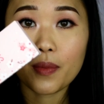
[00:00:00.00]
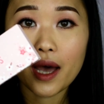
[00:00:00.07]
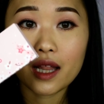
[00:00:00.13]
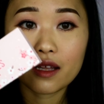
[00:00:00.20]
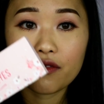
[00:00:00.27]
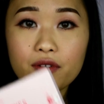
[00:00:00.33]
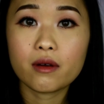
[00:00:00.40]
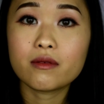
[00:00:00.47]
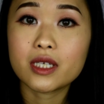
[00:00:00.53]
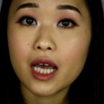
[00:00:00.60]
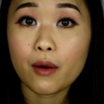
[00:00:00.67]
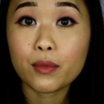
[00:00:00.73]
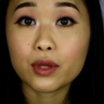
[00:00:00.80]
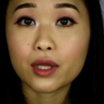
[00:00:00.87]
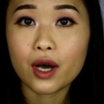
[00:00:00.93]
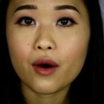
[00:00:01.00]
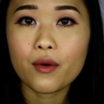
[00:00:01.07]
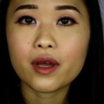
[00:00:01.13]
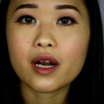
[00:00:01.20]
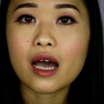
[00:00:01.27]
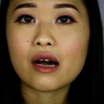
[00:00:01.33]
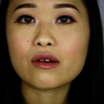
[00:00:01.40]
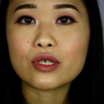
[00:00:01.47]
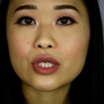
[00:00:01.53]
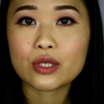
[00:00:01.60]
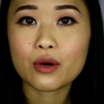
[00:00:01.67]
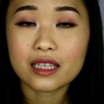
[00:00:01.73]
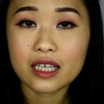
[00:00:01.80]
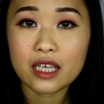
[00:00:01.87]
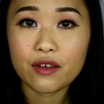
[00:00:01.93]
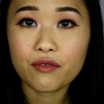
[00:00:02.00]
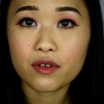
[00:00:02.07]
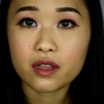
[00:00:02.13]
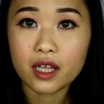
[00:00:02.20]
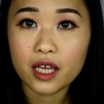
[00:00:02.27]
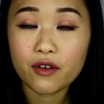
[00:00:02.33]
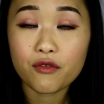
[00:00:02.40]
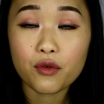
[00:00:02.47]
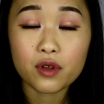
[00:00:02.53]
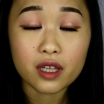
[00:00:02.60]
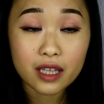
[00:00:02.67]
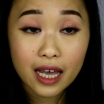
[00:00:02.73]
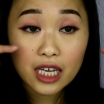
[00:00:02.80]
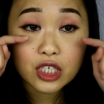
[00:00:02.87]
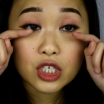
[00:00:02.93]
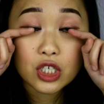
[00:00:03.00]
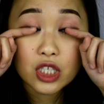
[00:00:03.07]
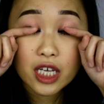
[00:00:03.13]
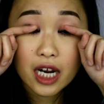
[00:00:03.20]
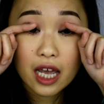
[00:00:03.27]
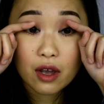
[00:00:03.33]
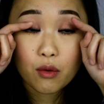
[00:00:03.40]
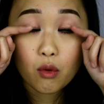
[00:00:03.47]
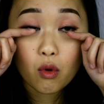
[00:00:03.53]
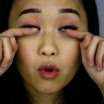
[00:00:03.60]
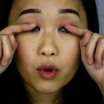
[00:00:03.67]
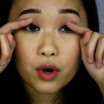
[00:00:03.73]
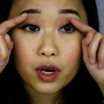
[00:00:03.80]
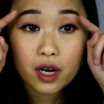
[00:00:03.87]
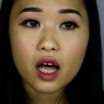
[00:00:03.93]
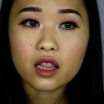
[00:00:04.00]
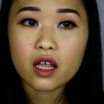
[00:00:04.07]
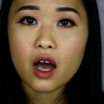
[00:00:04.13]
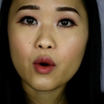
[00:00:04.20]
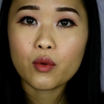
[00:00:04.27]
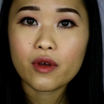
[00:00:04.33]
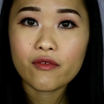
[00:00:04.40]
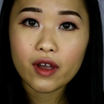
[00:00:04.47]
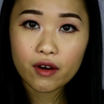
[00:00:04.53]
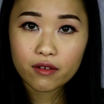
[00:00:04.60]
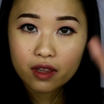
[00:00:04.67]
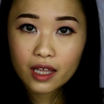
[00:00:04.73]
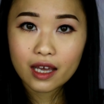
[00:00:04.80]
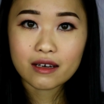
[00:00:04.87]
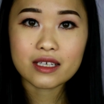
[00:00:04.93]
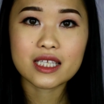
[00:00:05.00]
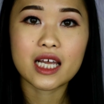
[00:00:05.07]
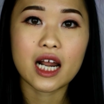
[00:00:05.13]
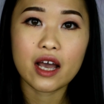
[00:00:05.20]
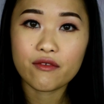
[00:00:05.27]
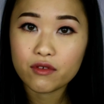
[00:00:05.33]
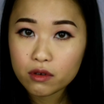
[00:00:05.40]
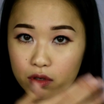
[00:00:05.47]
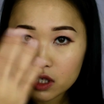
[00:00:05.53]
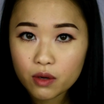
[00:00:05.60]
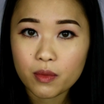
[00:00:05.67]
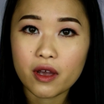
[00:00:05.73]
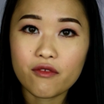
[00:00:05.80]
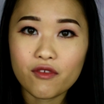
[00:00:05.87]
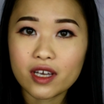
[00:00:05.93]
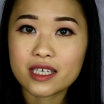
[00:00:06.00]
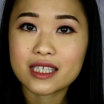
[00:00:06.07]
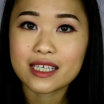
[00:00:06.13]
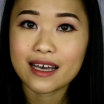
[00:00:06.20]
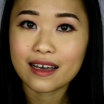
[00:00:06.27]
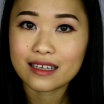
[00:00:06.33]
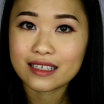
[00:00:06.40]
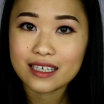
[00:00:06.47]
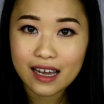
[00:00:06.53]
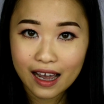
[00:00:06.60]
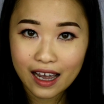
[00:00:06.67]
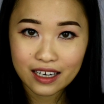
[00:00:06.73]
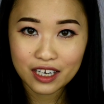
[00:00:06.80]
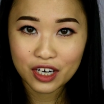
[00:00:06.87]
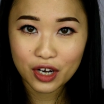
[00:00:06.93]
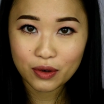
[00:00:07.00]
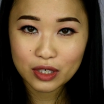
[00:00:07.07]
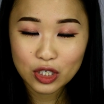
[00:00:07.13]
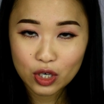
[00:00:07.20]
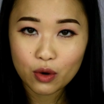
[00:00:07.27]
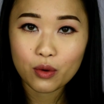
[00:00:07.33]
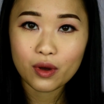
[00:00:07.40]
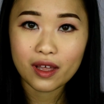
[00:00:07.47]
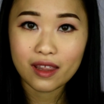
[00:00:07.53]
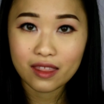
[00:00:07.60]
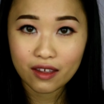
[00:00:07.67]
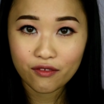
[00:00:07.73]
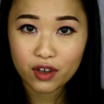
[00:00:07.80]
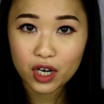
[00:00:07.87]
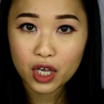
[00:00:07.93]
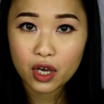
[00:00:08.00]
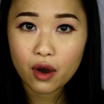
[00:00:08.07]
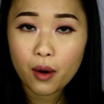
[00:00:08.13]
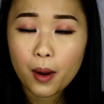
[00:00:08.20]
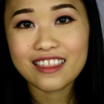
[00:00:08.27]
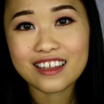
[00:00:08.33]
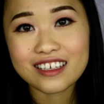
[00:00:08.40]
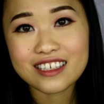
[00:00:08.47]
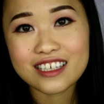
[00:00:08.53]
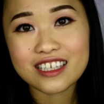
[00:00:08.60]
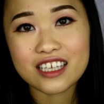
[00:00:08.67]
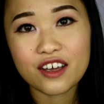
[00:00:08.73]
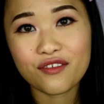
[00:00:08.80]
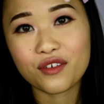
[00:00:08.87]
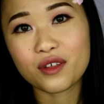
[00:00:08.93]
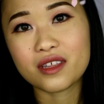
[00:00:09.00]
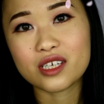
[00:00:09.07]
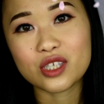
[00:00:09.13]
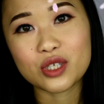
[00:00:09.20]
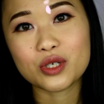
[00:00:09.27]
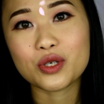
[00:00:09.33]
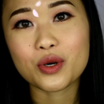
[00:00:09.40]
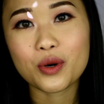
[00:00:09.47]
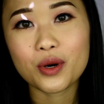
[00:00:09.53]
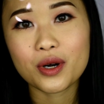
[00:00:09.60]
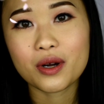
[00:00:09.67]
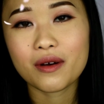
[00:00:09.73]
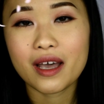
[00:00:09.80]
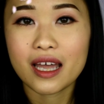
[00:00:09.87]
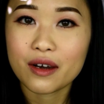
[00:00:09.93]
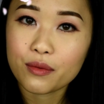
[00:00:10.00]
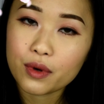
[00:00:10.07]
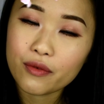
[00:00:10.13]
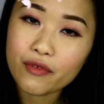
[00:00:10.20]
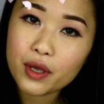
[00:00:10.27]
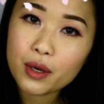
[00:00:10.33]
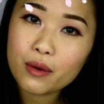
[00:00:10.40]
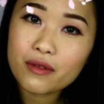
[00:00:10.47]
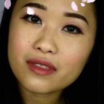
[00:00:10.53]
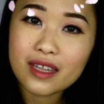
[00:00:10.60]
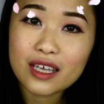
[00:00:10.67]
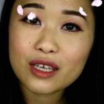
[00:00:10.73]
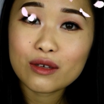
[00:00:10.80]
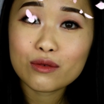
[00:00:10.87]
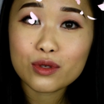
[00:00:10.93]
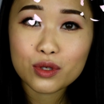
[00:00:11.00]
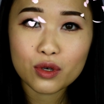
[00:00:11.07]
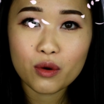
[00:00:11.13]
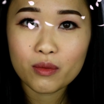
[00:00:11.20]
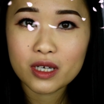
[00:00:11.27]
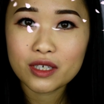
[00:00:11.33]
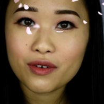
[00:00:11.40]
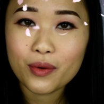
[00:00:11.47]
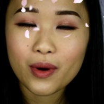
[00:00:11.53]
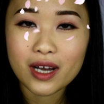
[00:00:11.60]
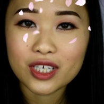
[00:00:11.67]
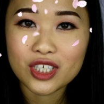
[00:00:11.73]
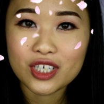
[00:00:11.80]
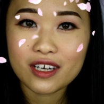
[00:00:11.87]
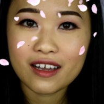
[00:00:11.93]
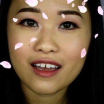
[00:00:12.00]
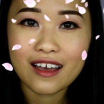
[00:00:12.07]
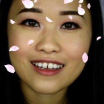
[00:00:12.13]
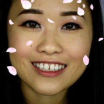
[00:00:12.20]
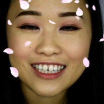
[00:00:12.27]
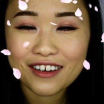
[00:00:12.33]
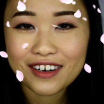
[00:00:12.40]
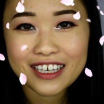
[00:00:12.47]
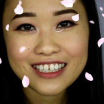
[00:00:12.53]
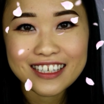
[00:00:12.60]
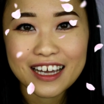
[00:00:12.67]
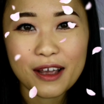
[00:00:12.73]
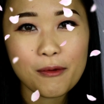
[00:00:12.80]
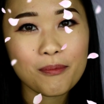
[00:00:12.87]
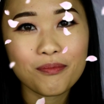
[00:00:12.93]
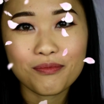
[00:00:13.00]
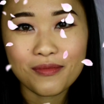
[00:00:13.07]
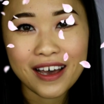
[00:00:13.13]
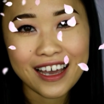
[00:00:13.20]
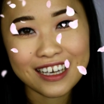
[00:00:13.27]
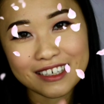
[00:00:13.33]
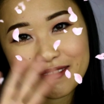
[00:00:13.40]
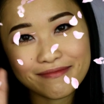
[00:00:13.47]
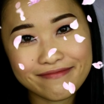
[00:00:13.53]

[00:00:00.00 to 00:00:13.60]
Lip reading: palette from down below, and I also leave a link for the lashes that I wore along with everything else that I've used on my face that I did not show in the video. This is it for this tutorial and review. Thank you so much for watching. Until next time, bye.